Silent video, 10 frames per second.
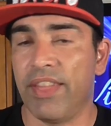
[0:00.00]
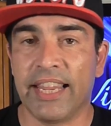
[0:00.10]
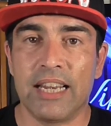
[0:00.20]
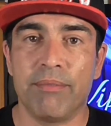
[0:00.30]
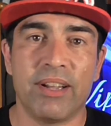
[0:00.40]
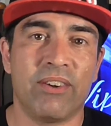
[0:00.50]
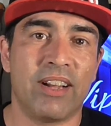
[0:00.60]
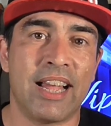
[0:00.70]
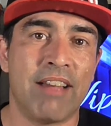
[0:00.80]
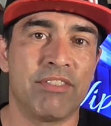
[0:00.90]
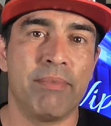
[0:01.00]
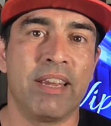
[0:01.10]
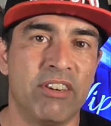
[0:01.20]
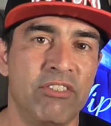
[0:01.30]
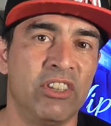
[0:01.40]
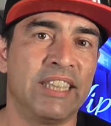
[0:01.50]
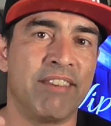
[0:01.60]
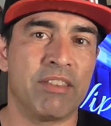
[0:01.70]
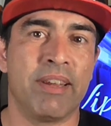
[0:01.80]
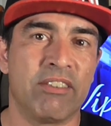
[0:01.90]
thinking about, I have to make reviews. I
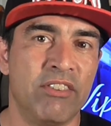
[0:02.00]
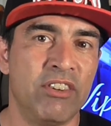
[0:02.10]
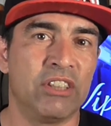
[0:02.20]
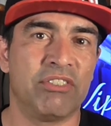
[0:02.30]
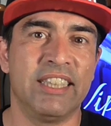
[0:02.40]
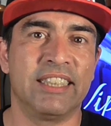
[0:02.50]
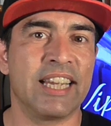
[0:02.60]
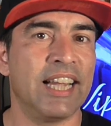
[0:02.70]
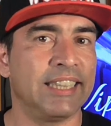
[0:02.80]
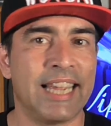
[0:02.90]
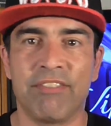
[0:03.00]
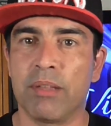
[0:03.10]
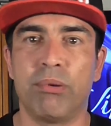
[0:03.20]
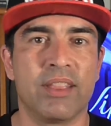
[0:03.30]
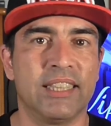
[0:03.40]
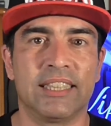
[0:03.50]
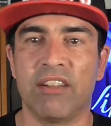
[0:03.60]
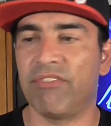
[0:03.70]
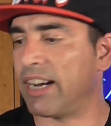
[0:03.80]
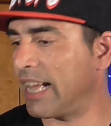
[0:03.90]
have to make reviews for these guys. I have to put this
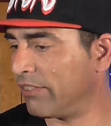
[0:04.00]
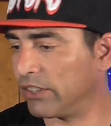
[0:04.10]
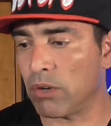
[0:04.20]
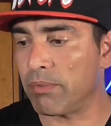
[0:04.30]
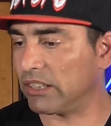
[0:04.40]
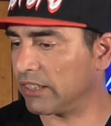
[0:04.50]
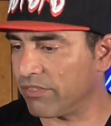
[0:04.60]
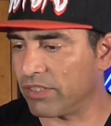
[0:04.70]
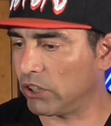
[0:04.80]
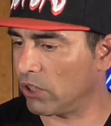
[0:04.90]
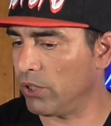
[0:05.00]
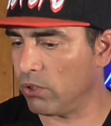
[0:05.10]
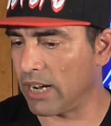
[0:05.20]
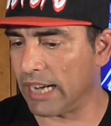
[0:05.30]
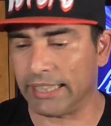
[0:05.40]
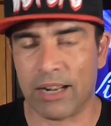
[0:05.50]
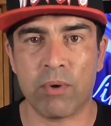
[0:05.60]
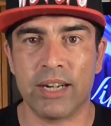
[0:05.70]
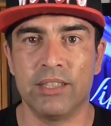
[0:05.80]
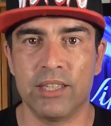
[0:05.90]
stuff out. I have so much stuff to show you guys that I
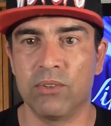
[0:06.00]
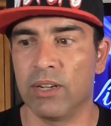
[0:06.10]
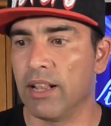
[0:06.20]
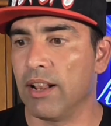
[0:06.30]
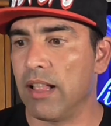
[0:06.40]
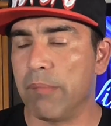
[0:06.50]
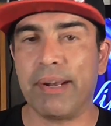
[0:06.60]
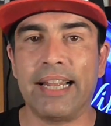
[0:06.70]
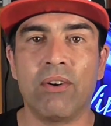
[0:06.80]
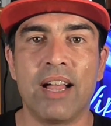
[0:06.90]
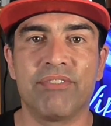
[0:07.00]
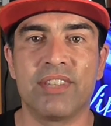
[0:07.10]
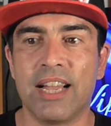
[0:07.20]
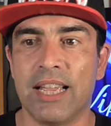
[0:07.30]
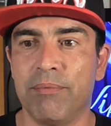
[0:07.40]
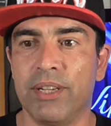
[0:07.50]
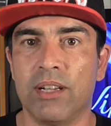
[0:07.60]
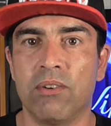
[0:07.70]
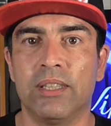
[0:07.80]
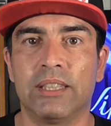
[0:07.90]
want to do, but I don't have time. You
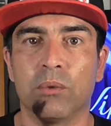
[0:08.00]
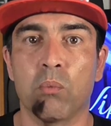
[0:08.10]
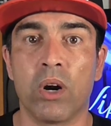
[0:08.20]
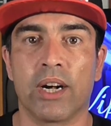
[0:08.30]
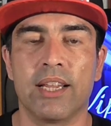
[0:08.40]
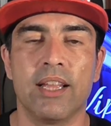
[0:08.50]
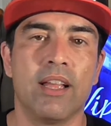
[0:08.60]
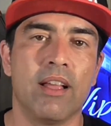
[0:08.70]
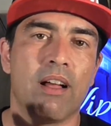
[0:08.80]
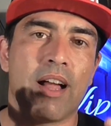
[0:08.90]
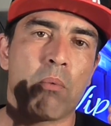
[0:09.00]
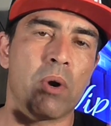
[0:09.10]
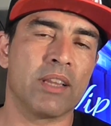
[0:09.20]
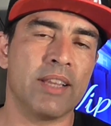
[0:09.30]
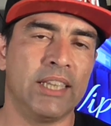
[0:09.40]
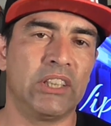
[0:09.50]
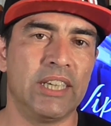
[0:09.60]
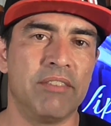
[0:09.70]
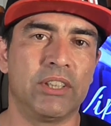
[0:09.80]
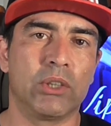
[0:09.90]
know, it's work. I work night
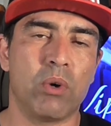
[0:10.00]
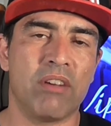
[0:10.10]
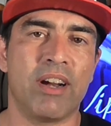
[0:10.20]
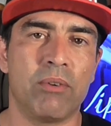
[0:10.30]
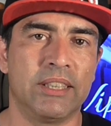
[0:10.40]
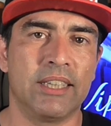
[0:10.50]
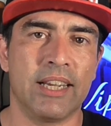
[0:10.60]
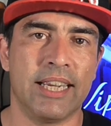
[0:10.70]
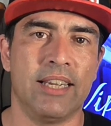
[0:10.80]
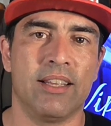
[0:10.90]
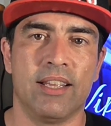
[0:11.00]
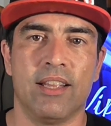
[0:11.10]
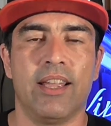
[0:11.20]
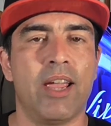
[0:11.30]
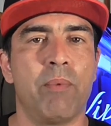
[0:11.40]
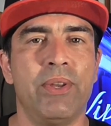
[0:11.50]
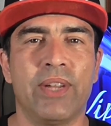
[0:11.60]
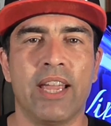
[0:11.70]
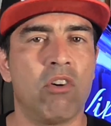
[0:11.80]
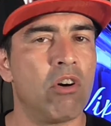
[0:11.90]
shifts, 12 hours a night, and when
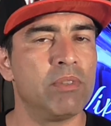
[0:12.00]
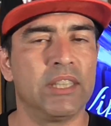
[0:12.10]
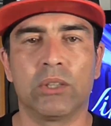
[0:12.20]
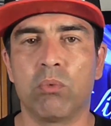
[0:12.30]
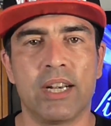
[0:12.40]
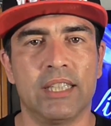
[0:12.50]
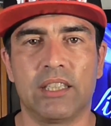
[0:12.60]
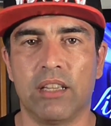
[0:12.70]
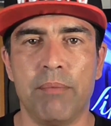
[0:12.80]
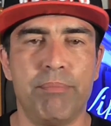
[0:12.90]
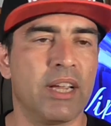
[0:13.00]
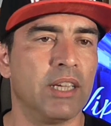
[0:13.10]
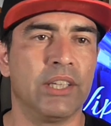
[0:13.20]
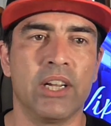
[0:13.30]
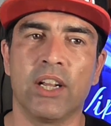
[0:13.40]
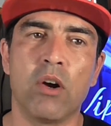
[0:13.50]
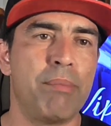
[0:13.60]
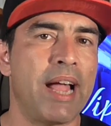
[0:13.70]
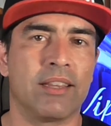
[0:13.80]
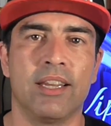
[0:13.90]
you get home, you just want to sleep because you're going to go
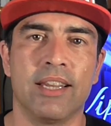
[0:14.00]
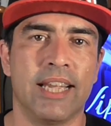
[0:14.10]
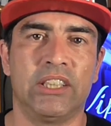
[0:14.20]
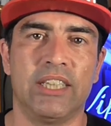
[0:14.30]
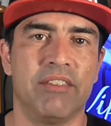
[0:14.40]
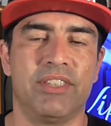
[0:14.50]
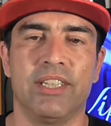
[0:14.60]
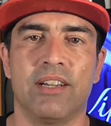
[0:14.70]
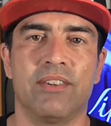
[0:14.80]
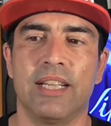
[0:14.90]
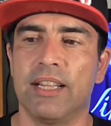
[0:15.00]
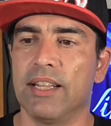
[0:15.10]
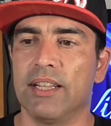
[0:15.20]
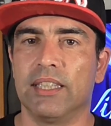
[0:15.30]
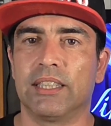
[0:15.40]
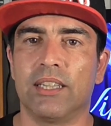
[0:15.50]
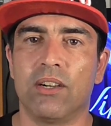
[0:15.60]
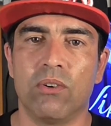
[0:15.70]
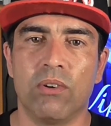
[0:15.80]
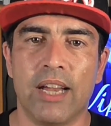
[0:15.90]
back to the night shift, you know?
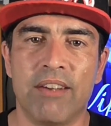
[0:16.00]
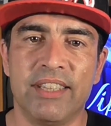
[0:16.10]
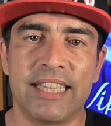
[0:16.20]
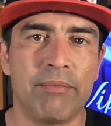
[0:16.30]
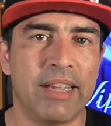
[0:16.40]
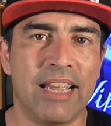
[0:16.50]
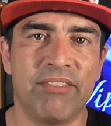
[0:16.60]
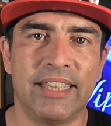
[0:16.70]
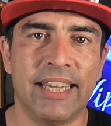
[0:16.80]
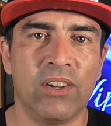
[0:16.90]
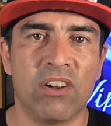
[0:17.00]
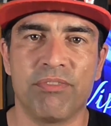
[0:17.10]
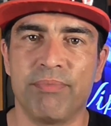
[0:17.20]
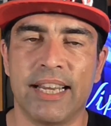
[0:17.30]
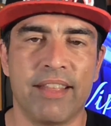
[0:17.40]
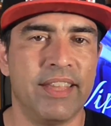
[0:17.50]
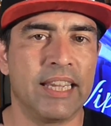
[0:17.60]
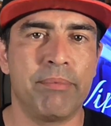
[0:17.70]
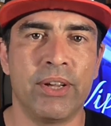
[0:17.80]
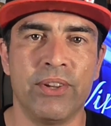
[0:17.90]
So every time I have a day off, man, I
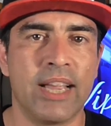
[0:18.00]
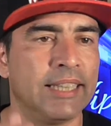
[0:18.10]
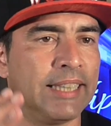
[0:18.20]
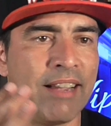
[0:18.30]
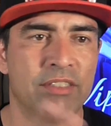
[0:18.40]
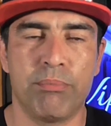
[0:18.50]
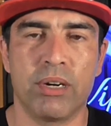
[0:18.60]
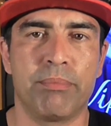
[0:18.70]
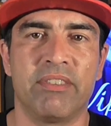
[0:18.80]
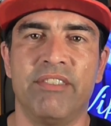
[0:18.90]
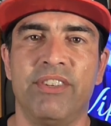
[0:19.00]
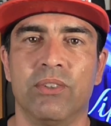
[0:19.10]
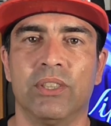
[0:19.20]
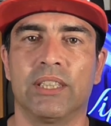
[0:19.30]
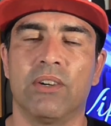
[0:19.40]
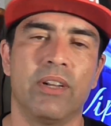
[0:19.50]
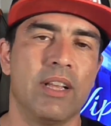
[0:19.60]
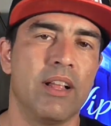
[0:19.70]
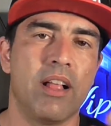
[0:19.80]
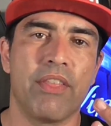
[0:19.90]
think about you guys and I have to put up a review.
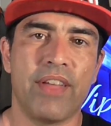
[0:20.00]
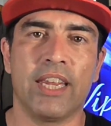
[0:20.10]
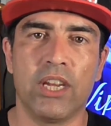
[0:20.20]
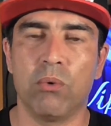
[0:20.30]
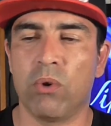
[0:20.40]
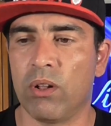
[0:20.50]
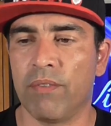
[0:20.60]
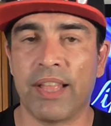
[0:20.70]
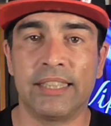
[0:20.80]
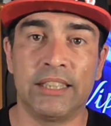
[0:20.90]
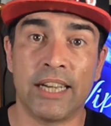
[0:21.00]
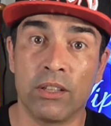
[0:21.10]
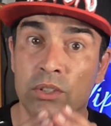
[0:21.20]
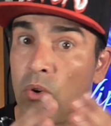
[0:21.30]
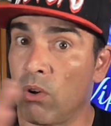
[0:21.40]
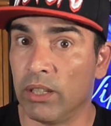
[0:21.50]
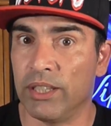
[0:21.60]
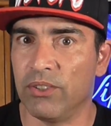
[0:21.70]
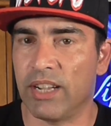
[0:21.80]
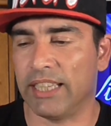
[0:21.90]
So thank you all. That's a shout out to all
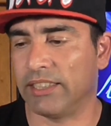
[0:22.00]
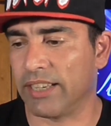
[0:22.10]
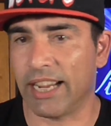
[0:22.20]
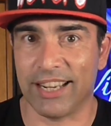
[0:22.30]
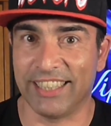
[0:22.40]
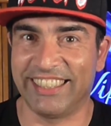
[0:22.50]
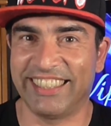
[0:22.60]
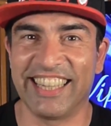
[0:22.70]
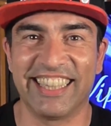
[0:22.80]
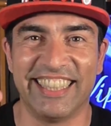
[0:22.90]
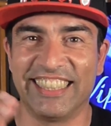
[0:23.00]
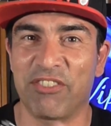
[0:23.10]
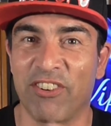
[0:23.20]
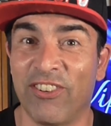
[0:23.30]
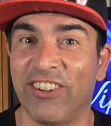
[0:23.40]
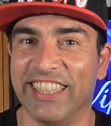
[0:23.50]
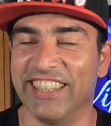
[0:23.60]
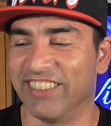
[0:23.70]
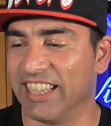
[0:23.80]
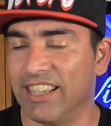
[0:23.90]
of you guys, okay? Not just England, it's for all of
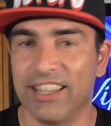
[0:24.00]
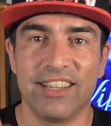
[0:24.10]
you.